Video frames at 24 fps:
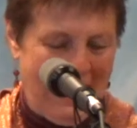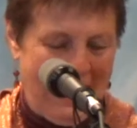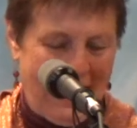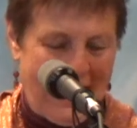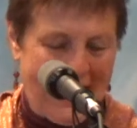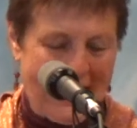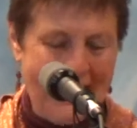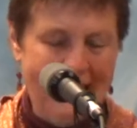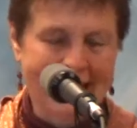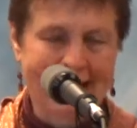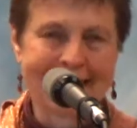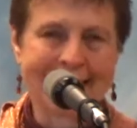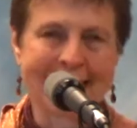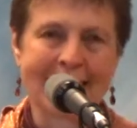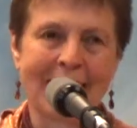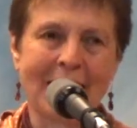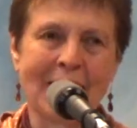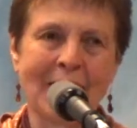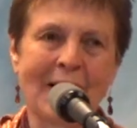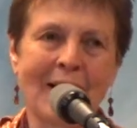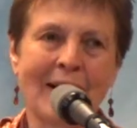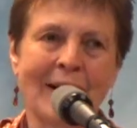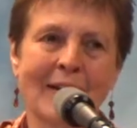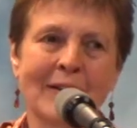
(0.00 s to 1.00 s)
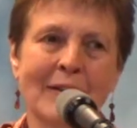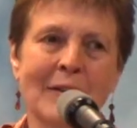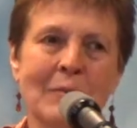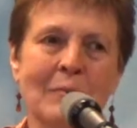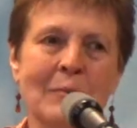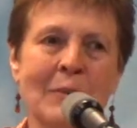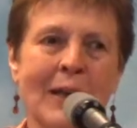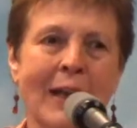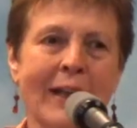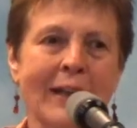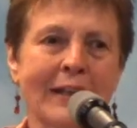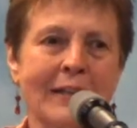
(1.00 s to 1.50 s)
And
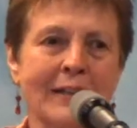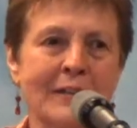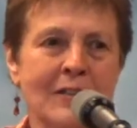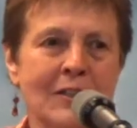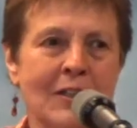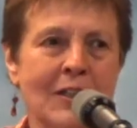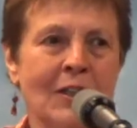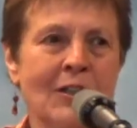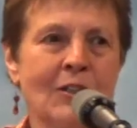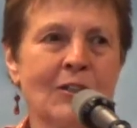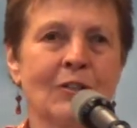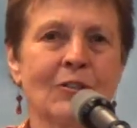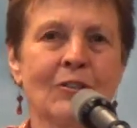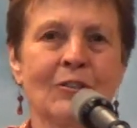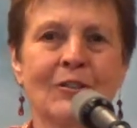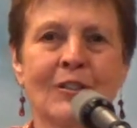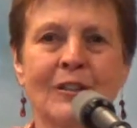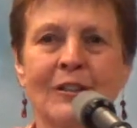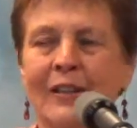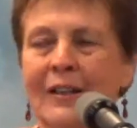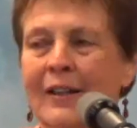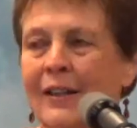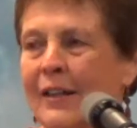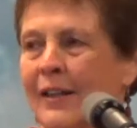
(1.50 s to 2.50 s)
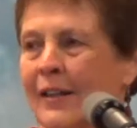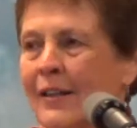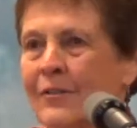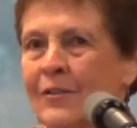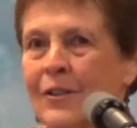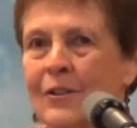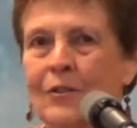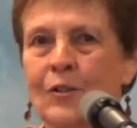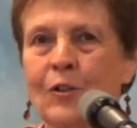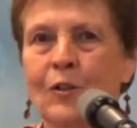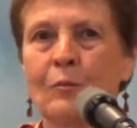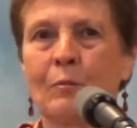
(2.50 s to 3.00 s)
but I continued
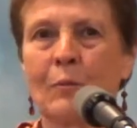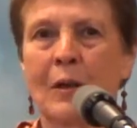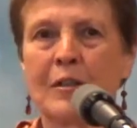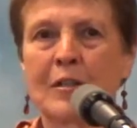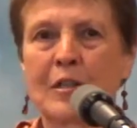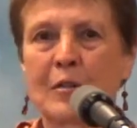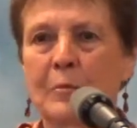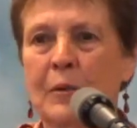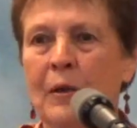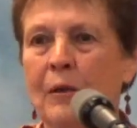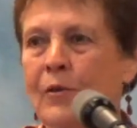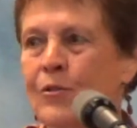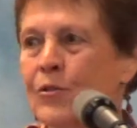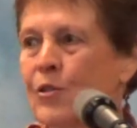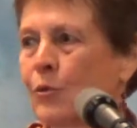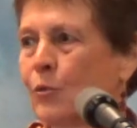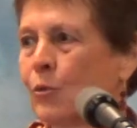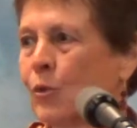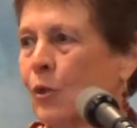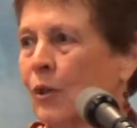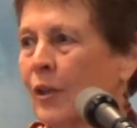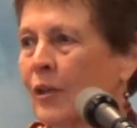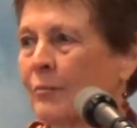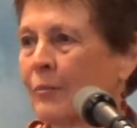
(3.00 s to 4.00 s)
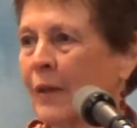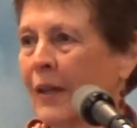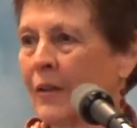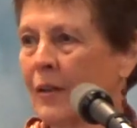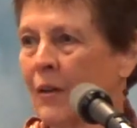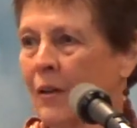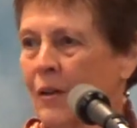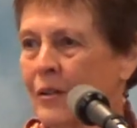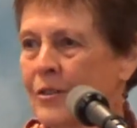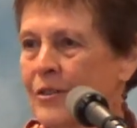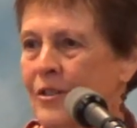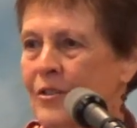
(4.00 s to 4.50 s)
to do my spiritual work, my
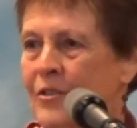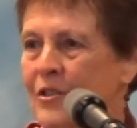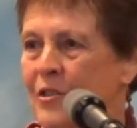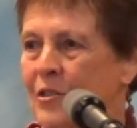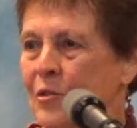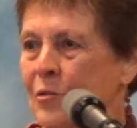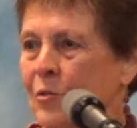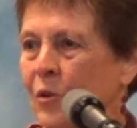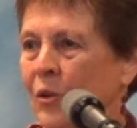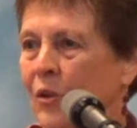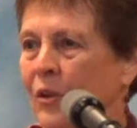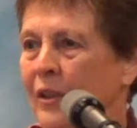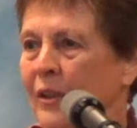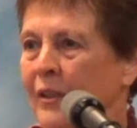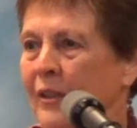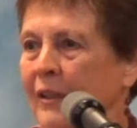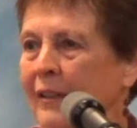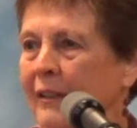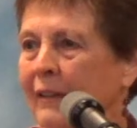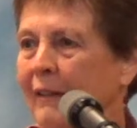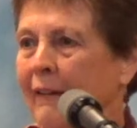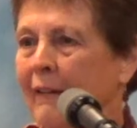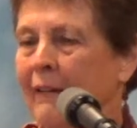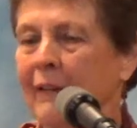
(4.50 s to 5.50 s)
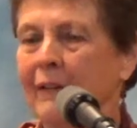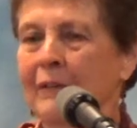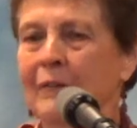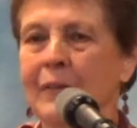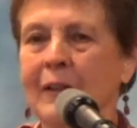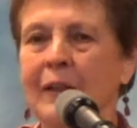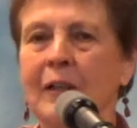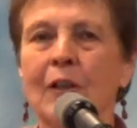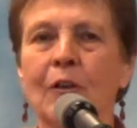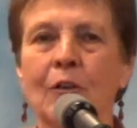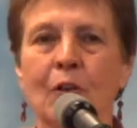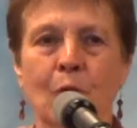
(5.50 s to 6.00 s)
consciousness work,
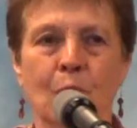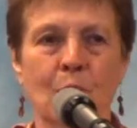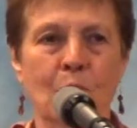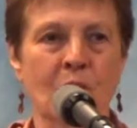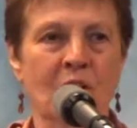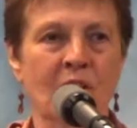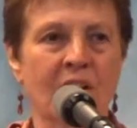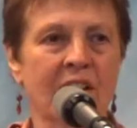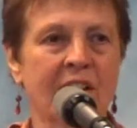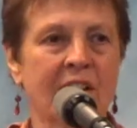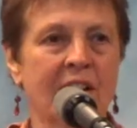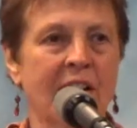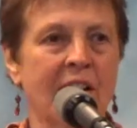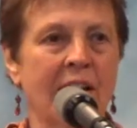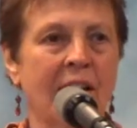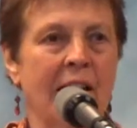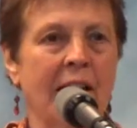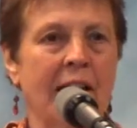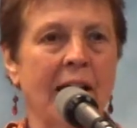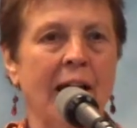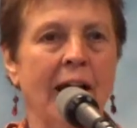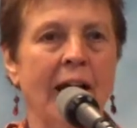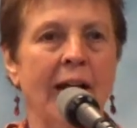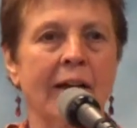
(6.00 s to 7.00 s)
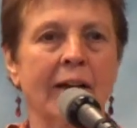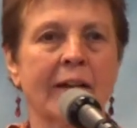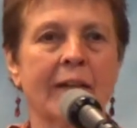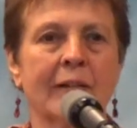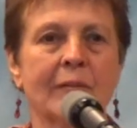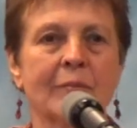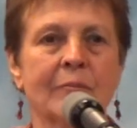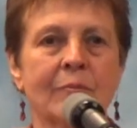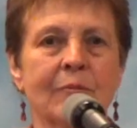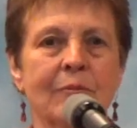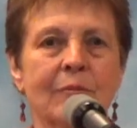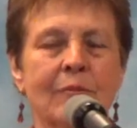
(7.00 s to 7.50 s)
the inner work.
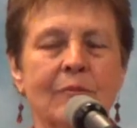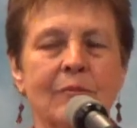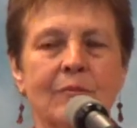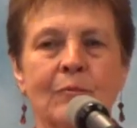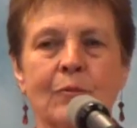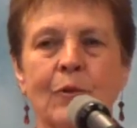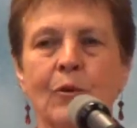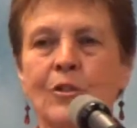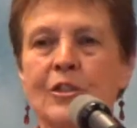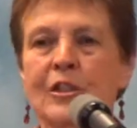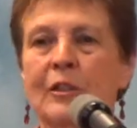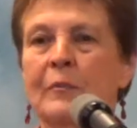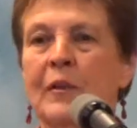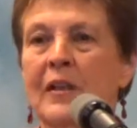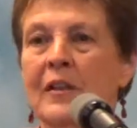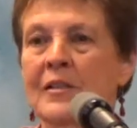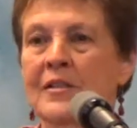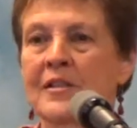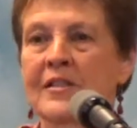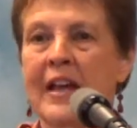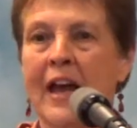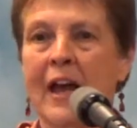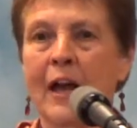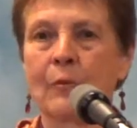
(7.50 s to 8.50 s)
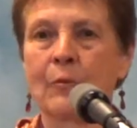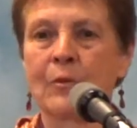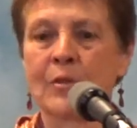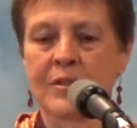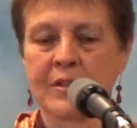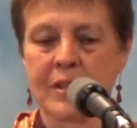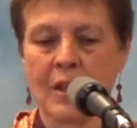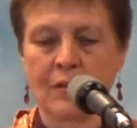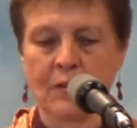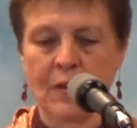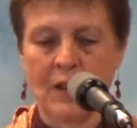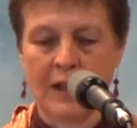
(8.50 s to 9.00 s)
Fortunately, because that was
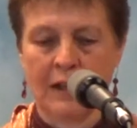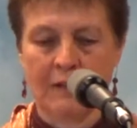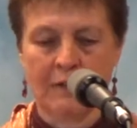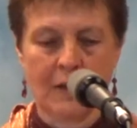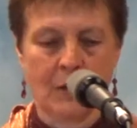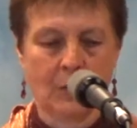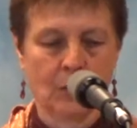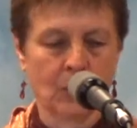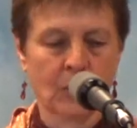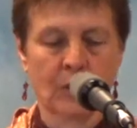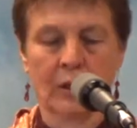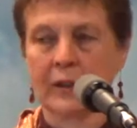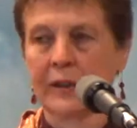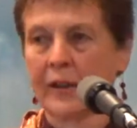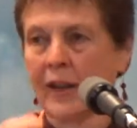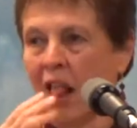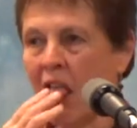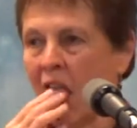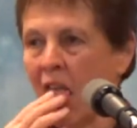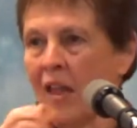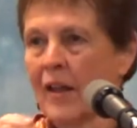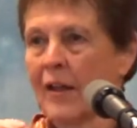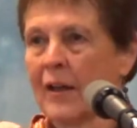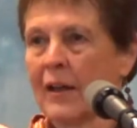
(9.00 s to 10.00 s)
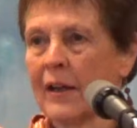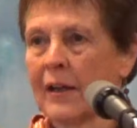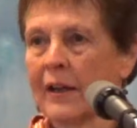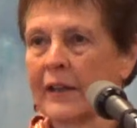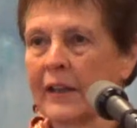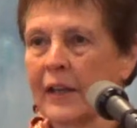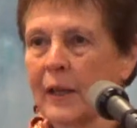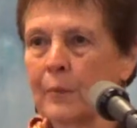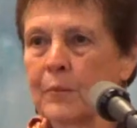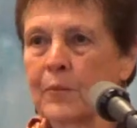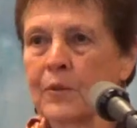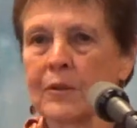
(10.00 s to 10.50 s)
the thing that really
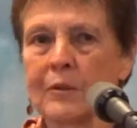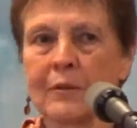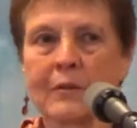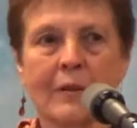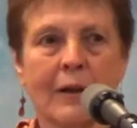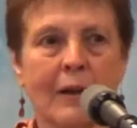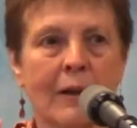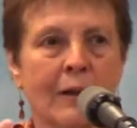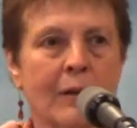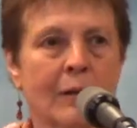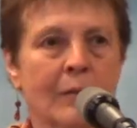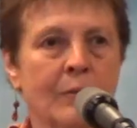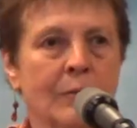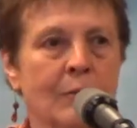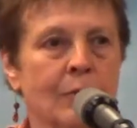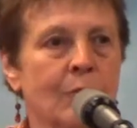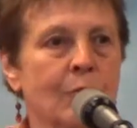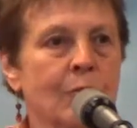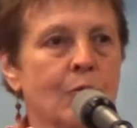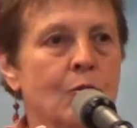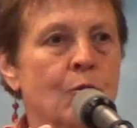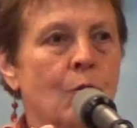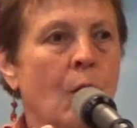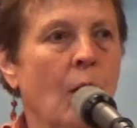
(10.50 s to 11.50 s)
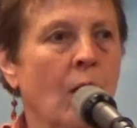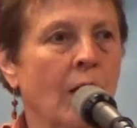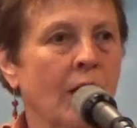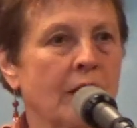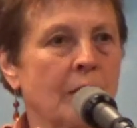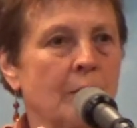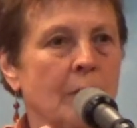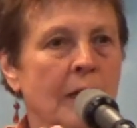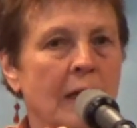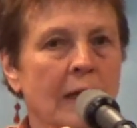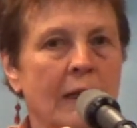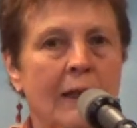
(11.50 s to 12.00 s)
kept
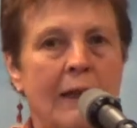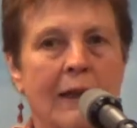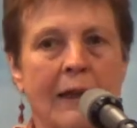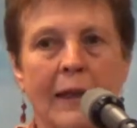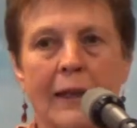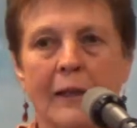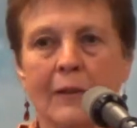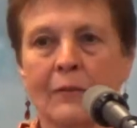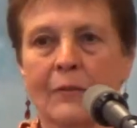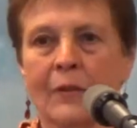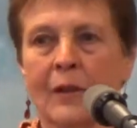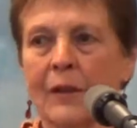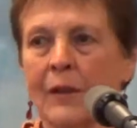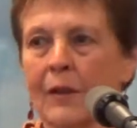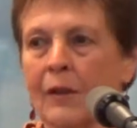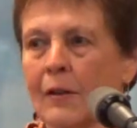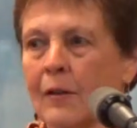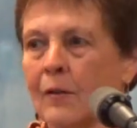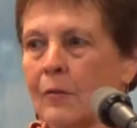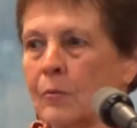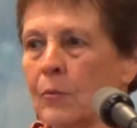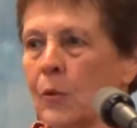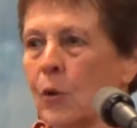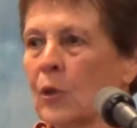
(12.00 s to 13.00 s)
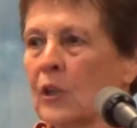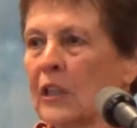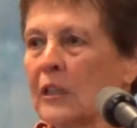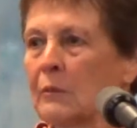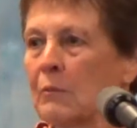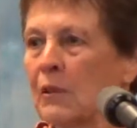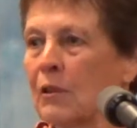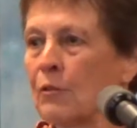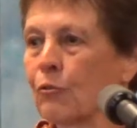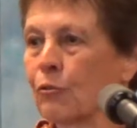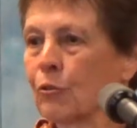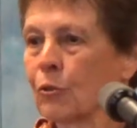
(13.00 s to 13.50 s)
drawing me and pulling
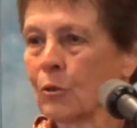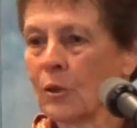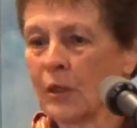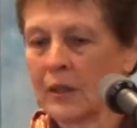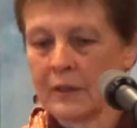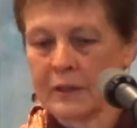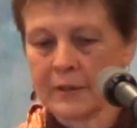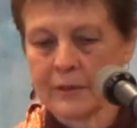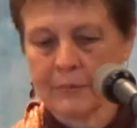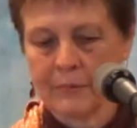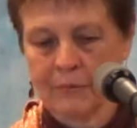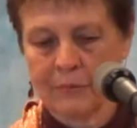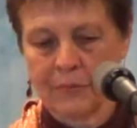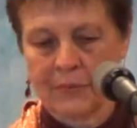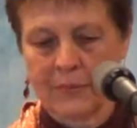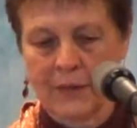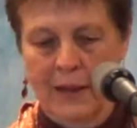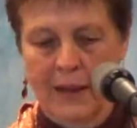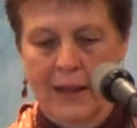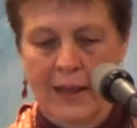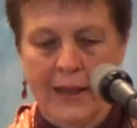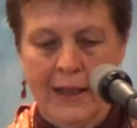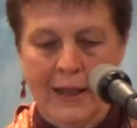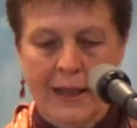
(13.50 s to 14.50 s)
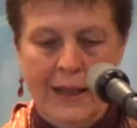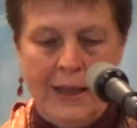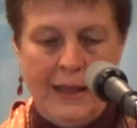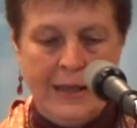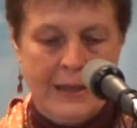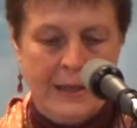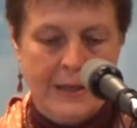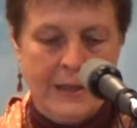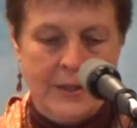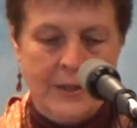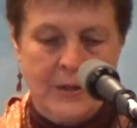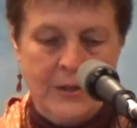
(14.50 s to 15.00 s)
me through it.
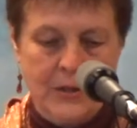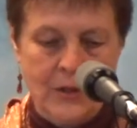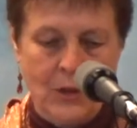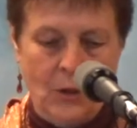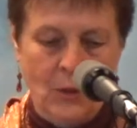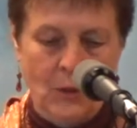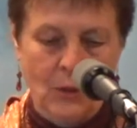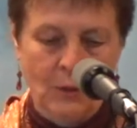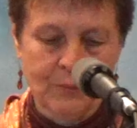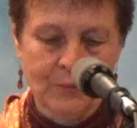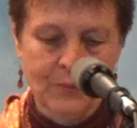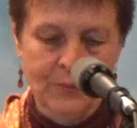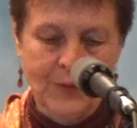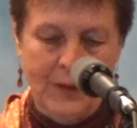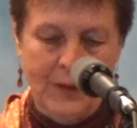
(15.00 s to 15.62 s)
So